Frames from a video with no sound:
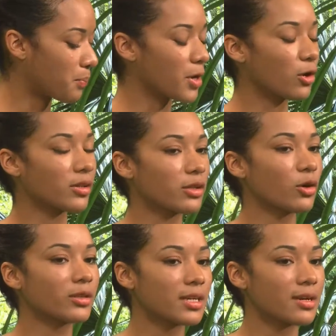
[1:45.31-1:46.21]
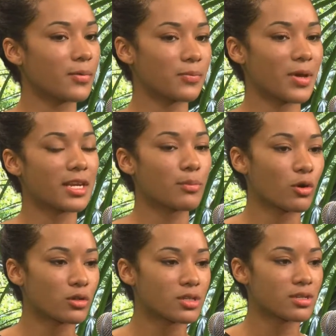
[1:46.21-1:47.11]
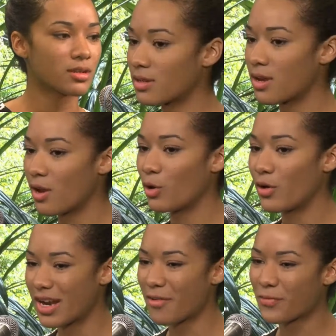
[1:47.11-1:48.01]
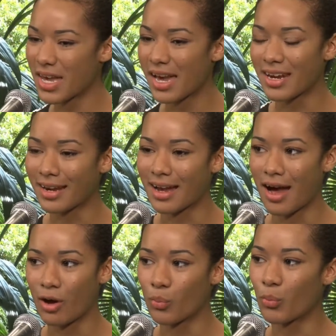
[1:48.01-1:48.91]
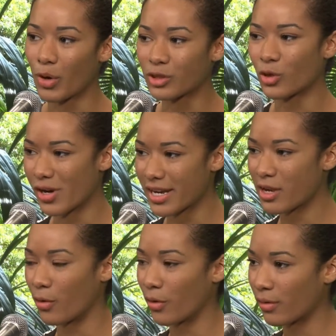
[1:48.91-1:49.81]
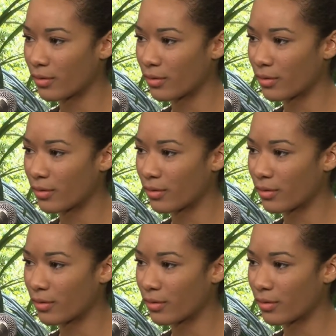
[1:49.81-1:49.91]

pero de donde venimos lo refieren a un Puerto Rico.